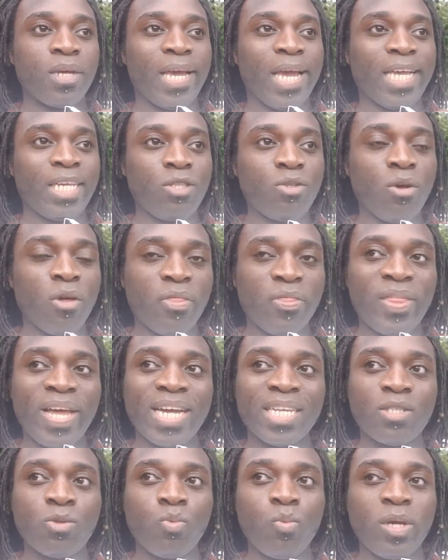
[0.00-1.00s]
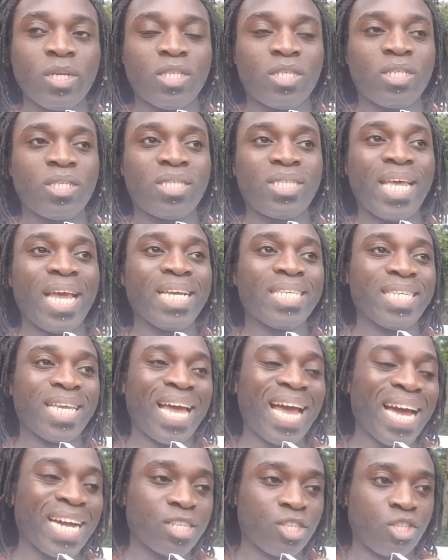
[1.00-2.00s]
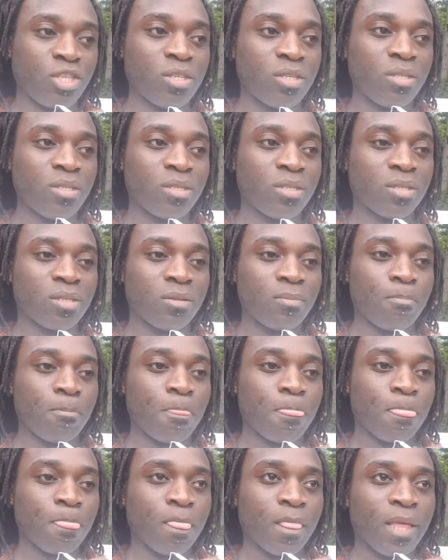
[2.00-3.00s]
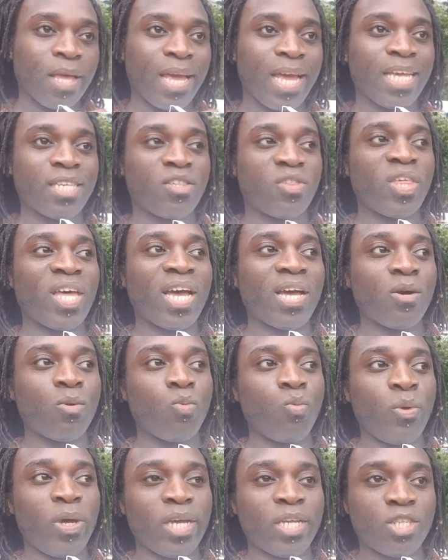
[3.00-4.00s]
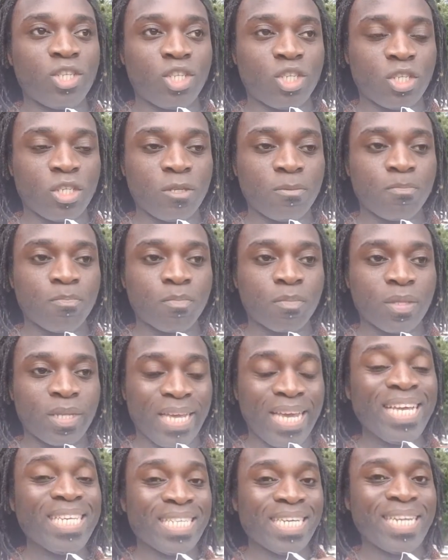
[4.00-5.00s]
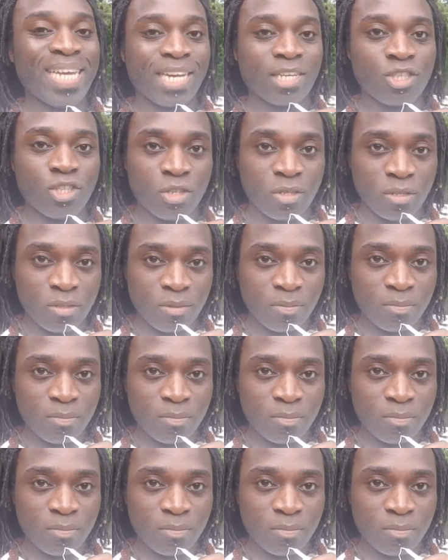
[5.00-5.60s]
It's not that which takes actions, it's that which is an action.